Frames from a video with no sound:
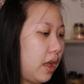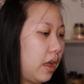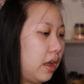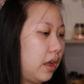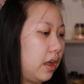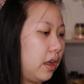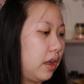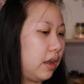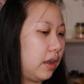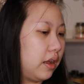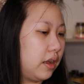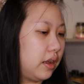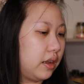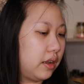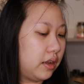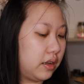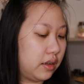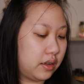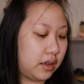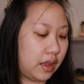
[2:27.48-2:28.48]

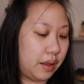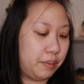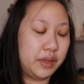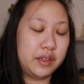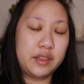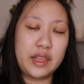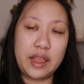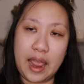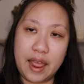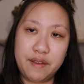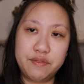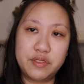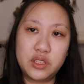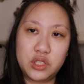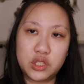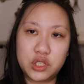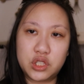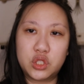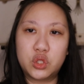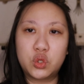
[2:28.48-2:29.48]
I mean, they have
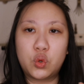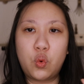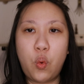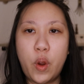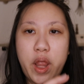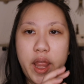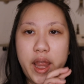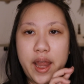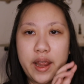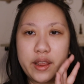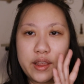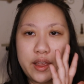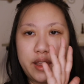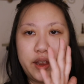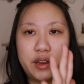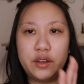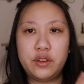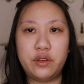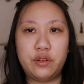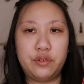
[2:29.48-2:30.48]
this square
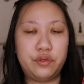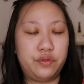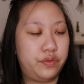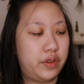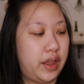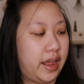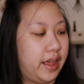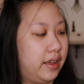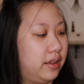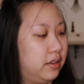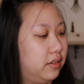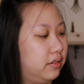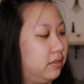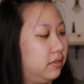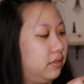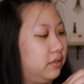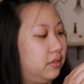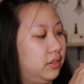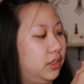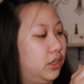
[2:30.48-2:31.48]
kind of,
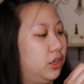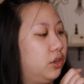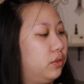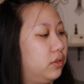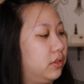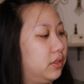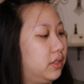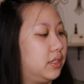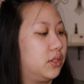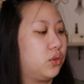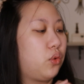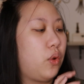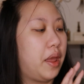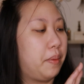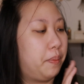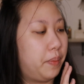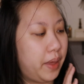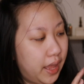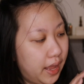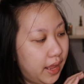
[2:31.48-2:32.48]
you know, the
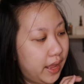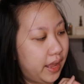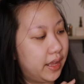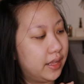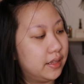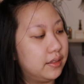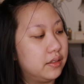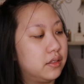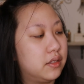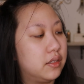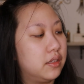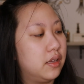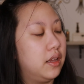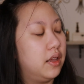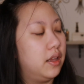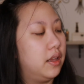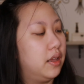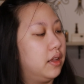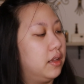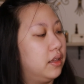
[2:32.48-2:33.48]
square pans,
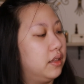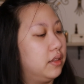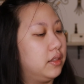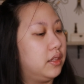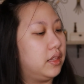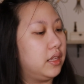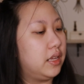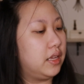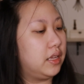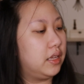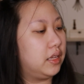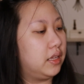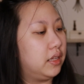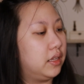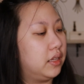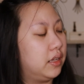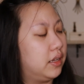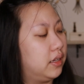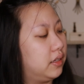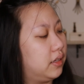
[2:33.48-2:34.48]

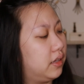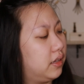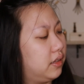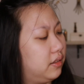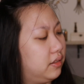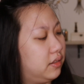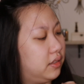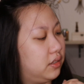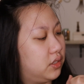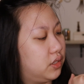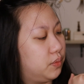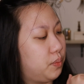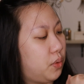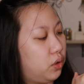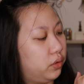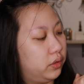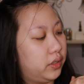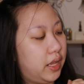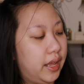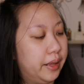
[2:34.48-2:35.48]
the
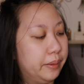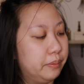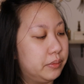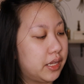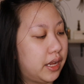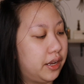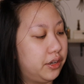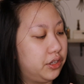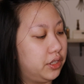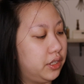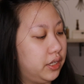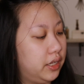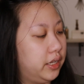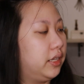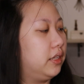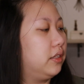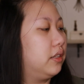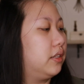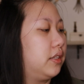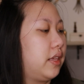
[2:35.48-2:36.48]
small names
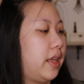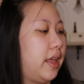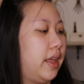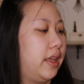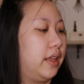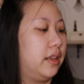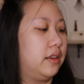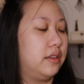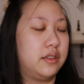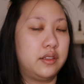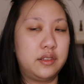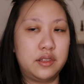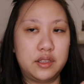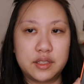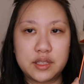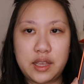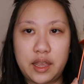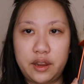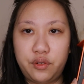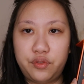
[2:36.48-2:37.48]
underneath, and
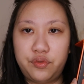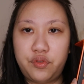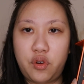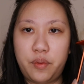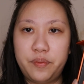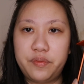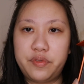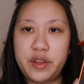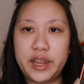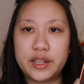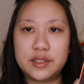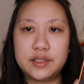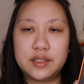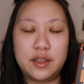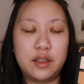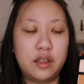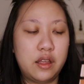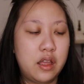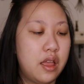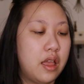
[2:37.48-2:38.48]
this kind of form
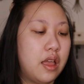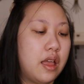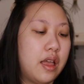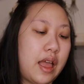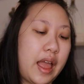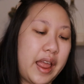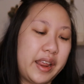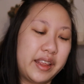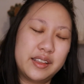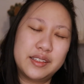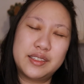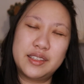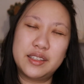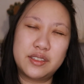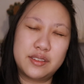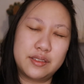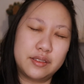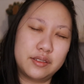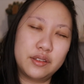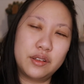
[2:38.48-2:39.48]
factor. I
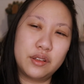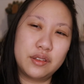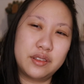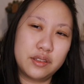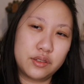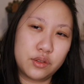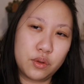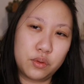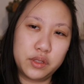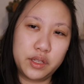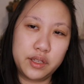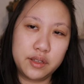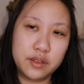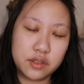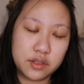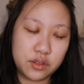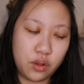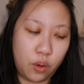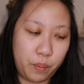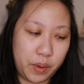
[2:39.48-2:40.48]
guess there's only
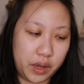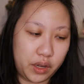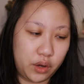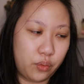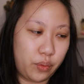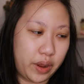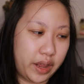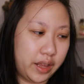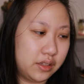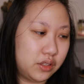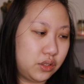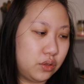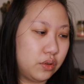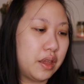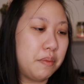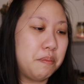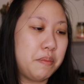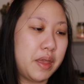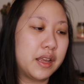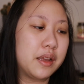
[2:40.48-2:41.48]
so many ways you
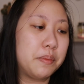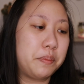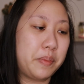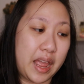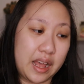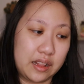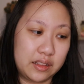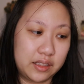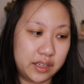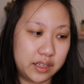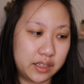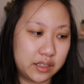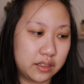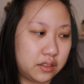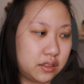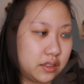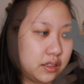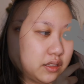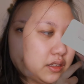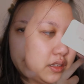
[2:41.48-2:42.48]
can make a
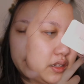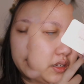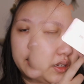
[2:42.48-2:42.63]
palette.